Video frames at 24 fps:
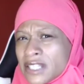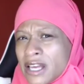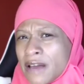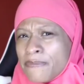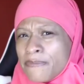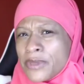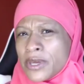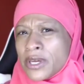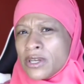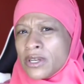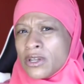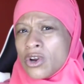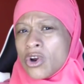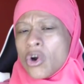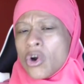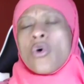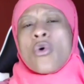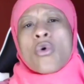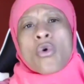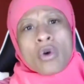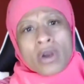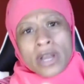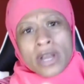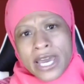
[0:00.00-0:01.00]
something?
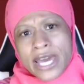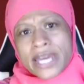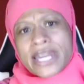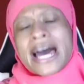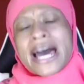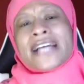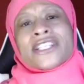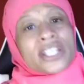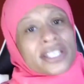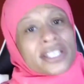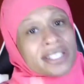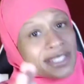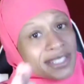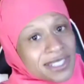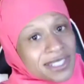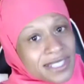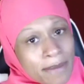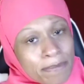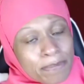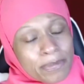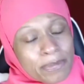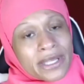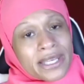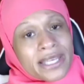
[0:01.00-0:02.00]
Or can I just
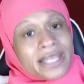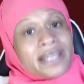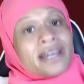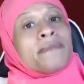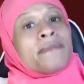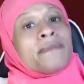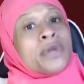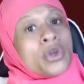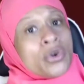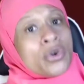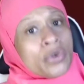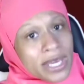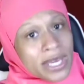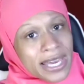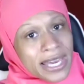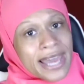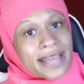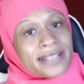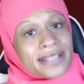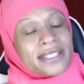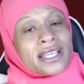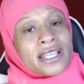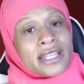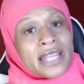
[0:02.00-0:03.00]
simply
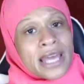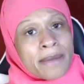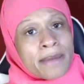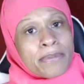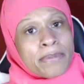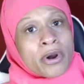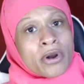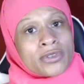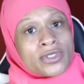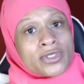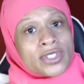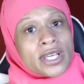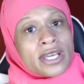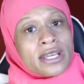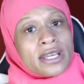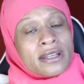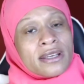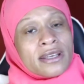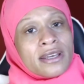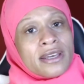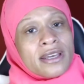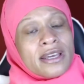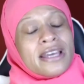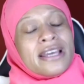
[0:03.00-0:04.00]
communicate to that person?
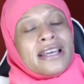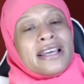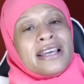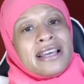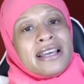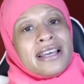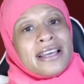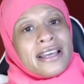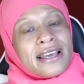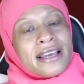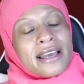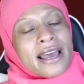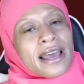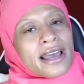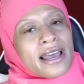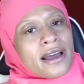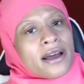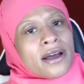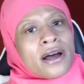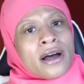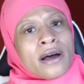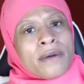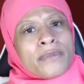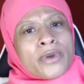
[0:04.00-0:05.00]

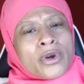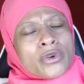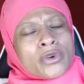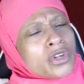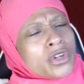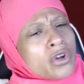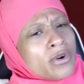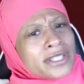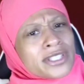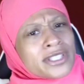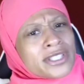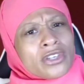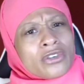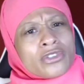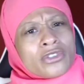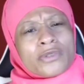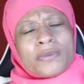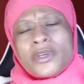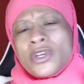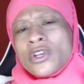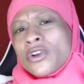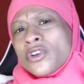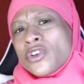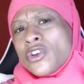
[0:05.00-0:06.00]
Um, you know,
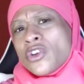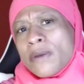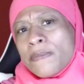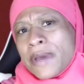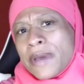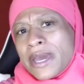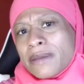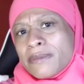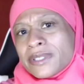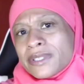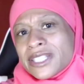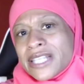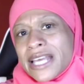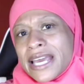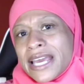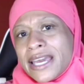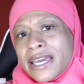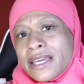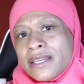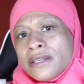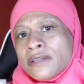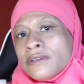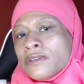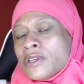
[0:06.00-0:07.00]
excuse me, you know, you have made a mistake
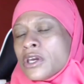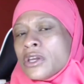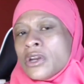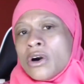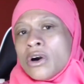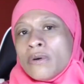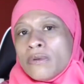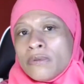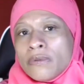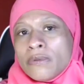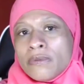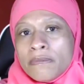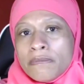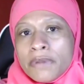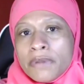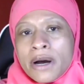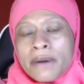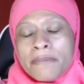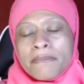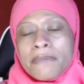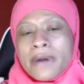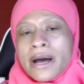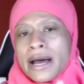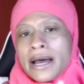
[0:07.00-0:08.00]
and, you know,
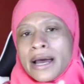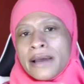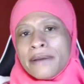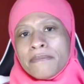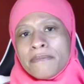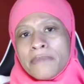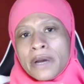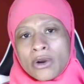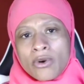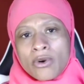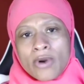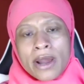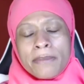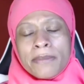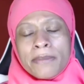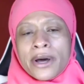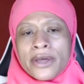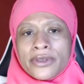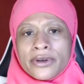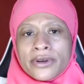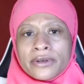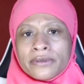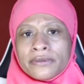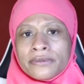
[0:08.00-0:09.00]
bump my my
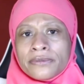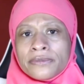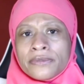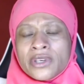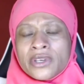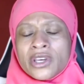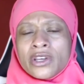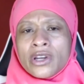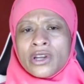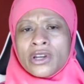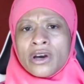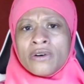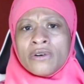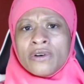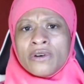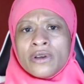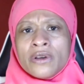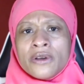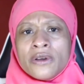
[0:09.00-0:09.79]
grandmother, you know.